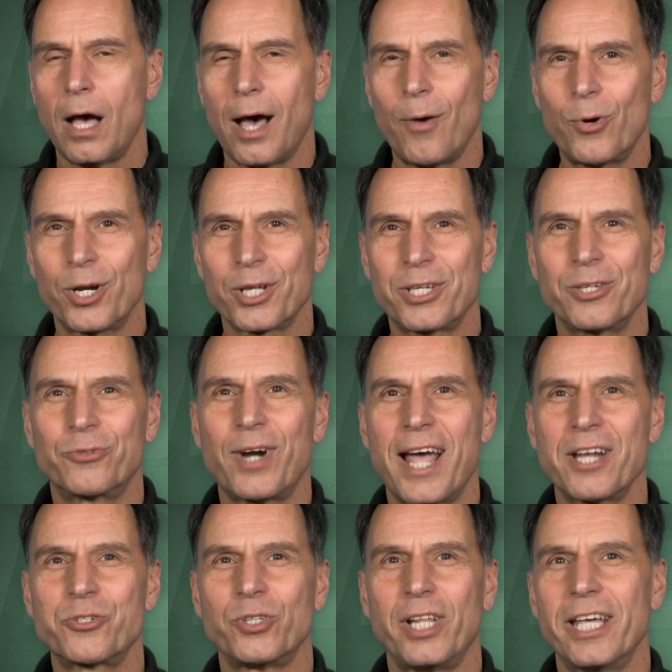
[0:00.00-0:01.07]
I want to
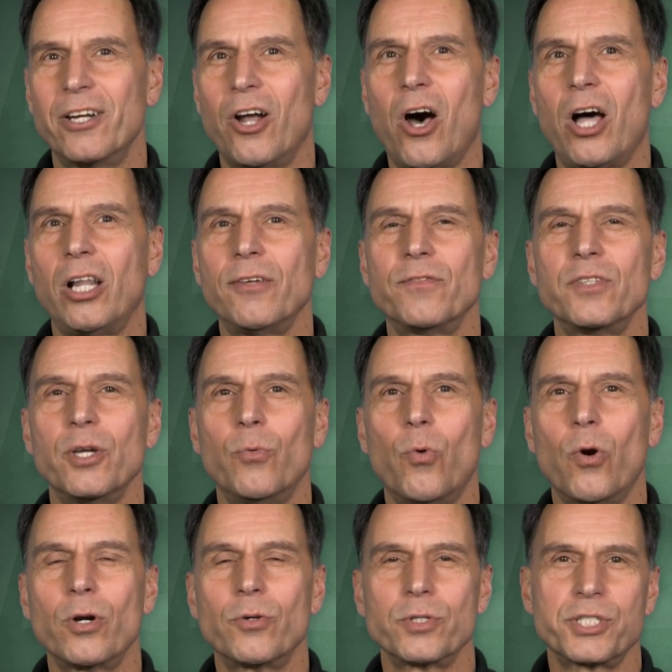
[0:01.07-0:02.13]
congratulate all of the
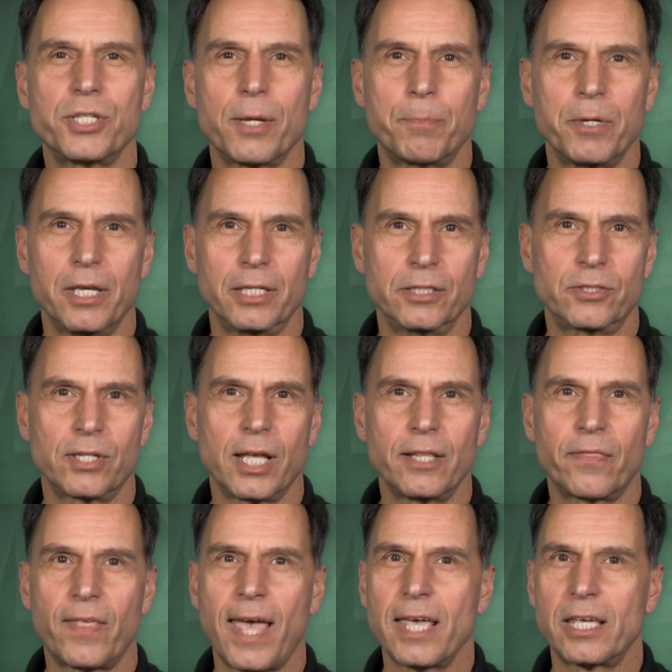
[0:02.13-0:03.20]
award recipients
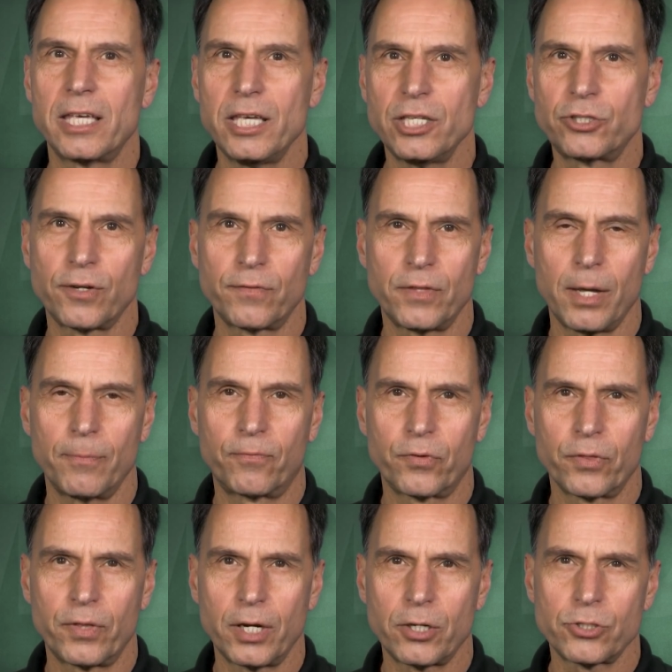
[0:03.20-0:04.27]
and thank each of them
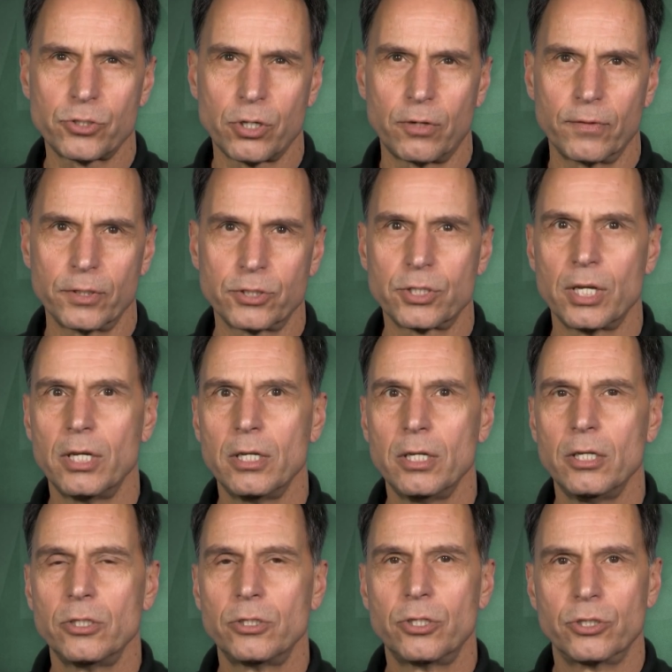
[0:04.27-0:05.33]
for their service
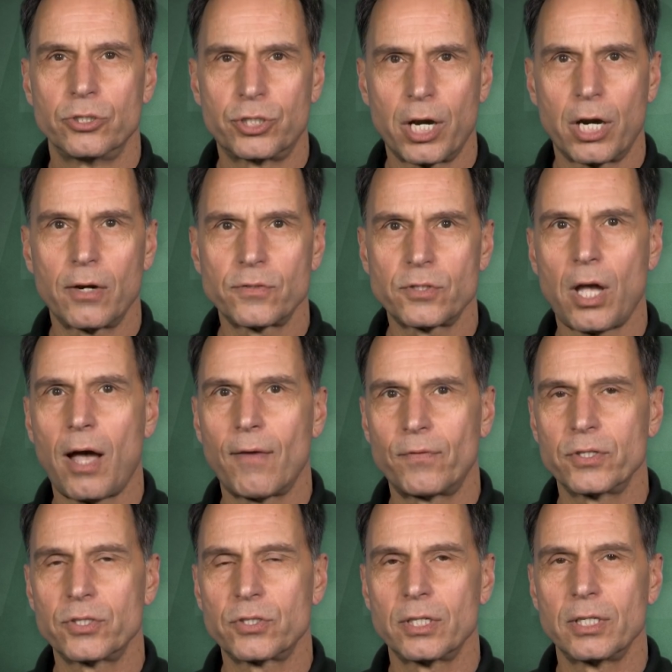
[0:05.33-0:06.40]
to the Sheriff's
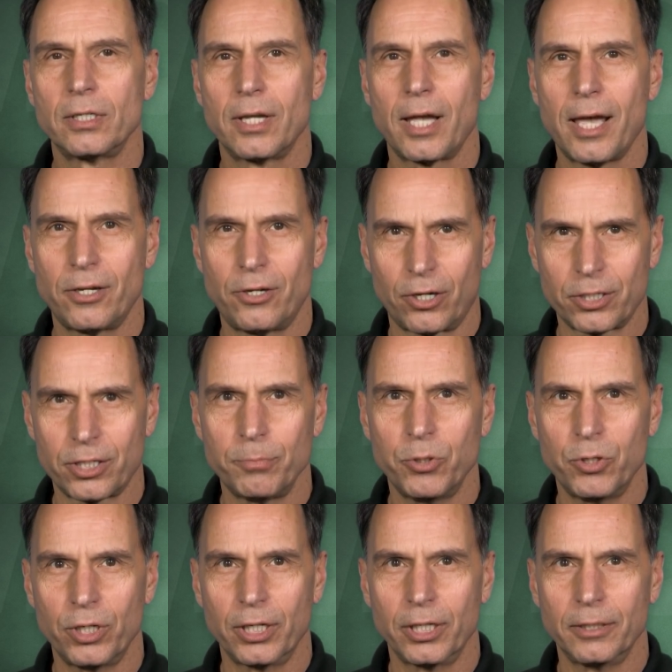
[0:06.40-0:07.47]
Office and our
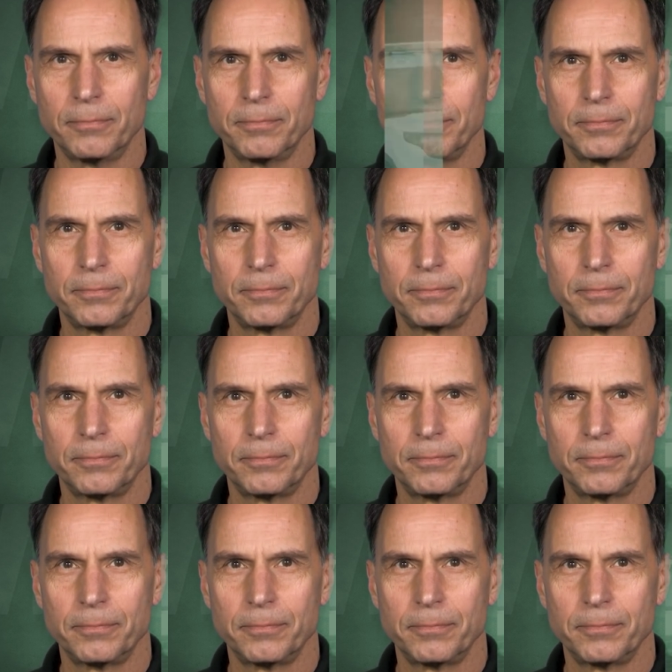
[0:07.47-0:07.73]
community.